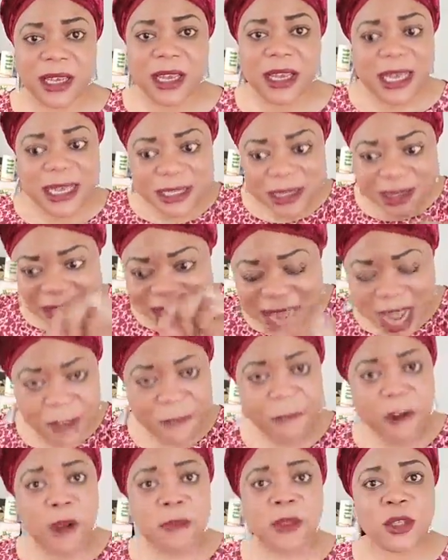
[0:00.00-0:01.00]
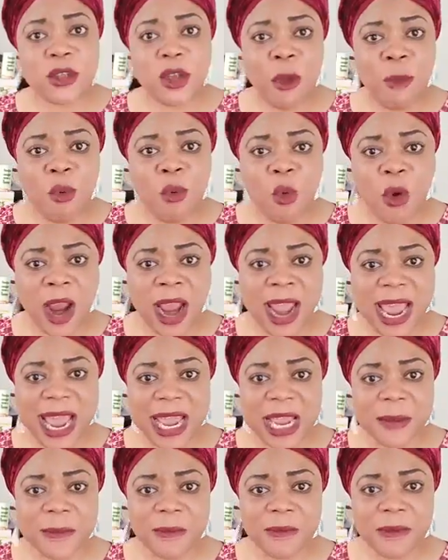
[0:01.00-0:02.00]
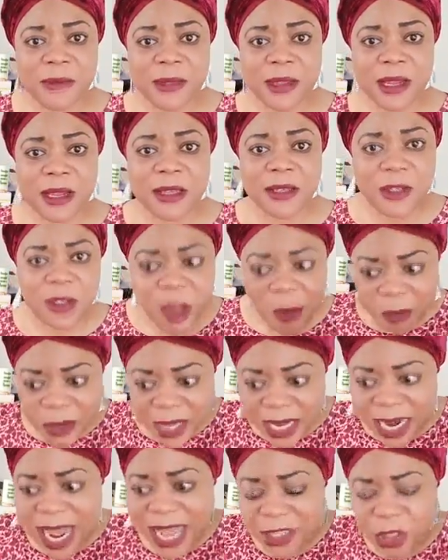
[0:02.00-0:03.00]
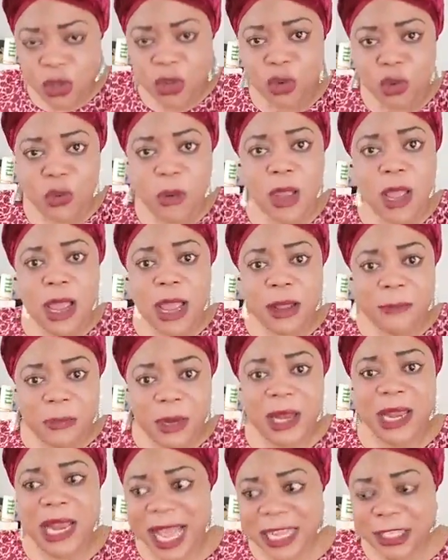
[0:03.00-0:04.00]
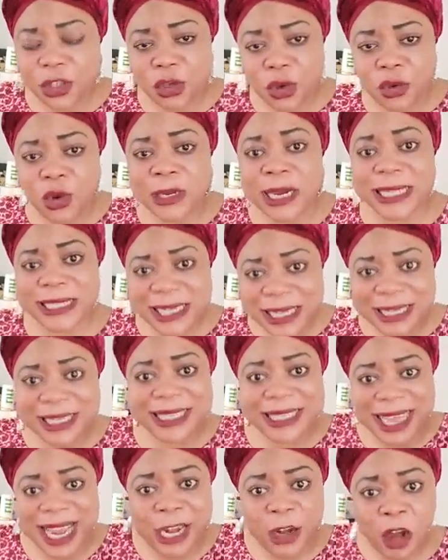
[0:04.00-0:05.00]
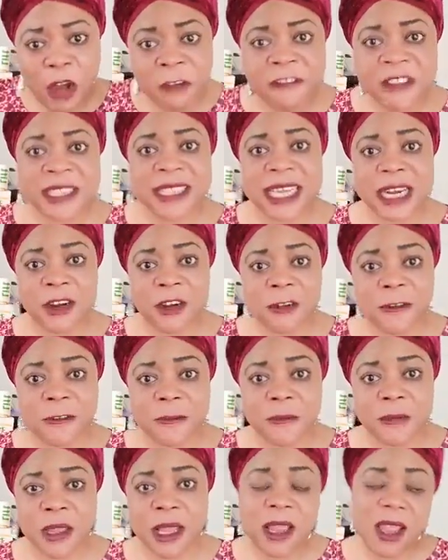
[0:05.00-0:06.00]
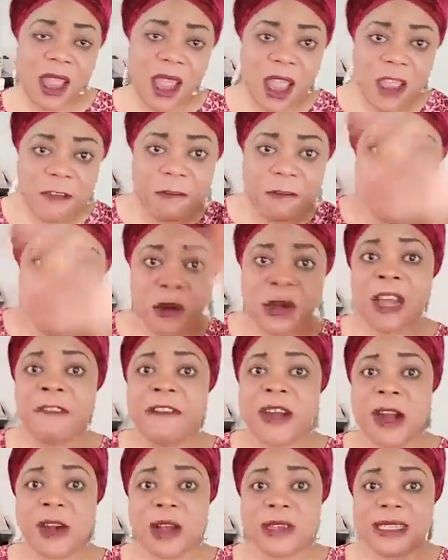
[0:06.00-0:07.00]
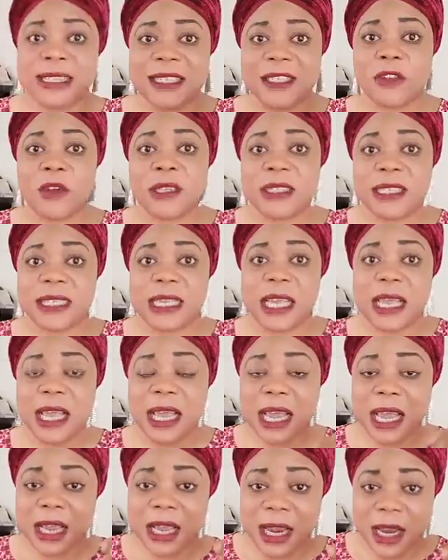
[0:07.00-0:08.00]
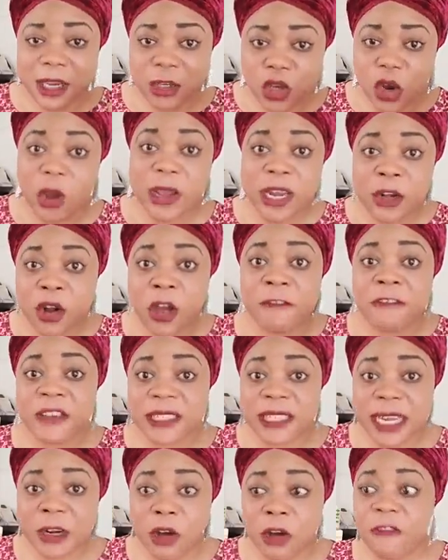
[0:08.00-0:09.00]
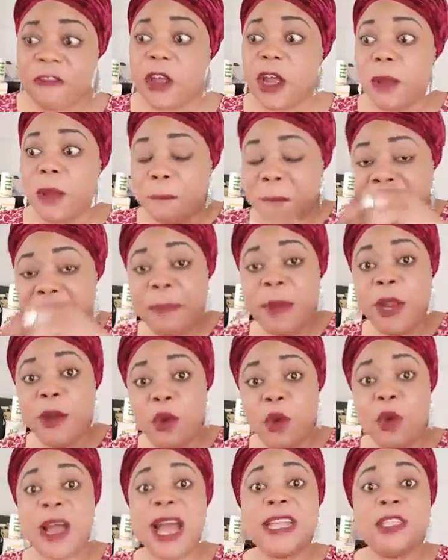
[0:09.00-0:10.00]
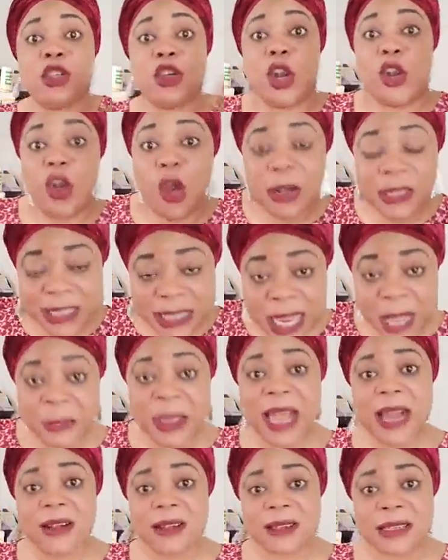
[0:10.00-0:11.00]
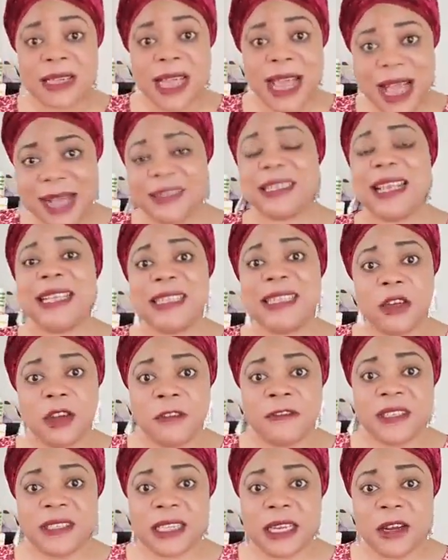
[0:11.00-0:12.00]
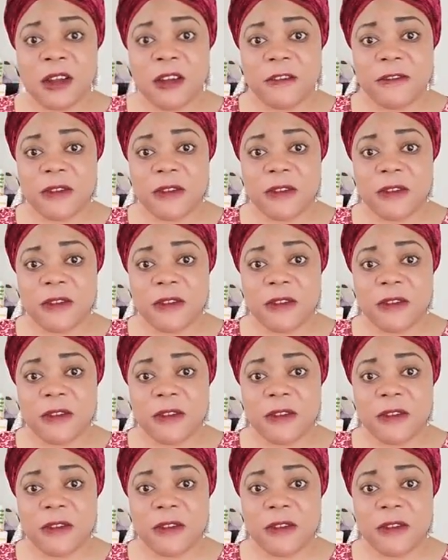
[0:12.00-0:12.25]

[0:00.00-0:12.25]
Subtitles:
Start from somewhere. Something has to let you know that this is enough is enough. If coronavirus is not your enough is enough, maybe look at your long-term health as that enough is enough.